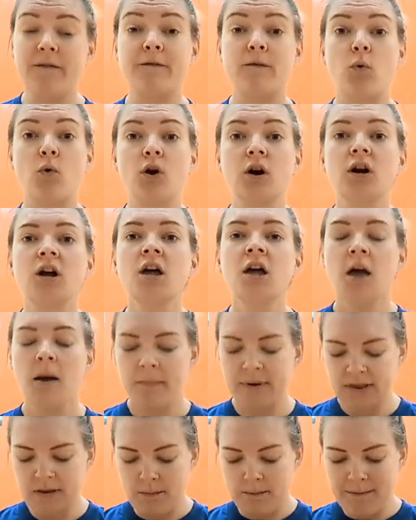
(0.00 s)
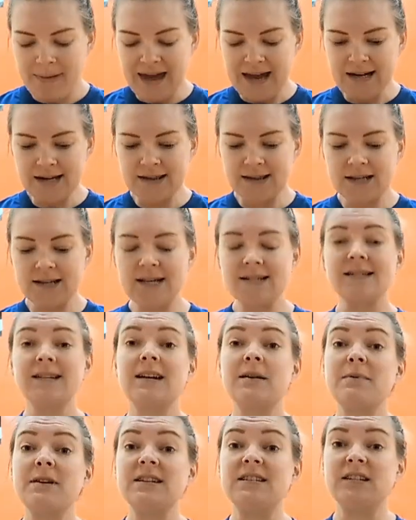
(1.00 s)
before, but the main thing that's
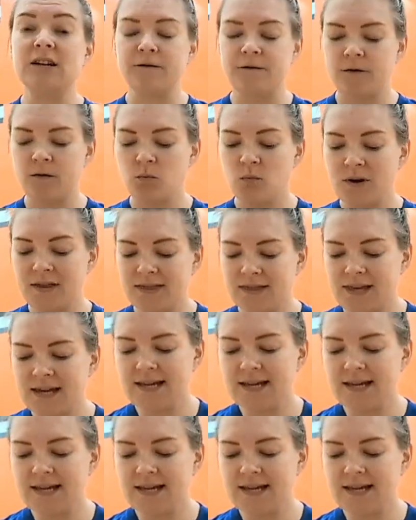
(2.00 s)
gonna be different with